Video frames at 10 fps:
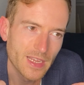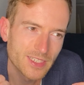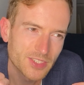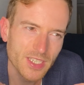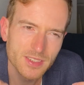and
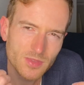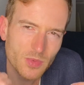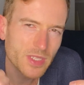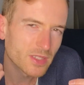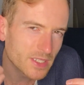it changes when
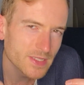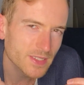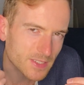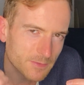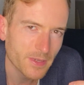we least
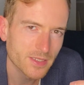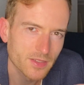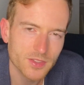expect it.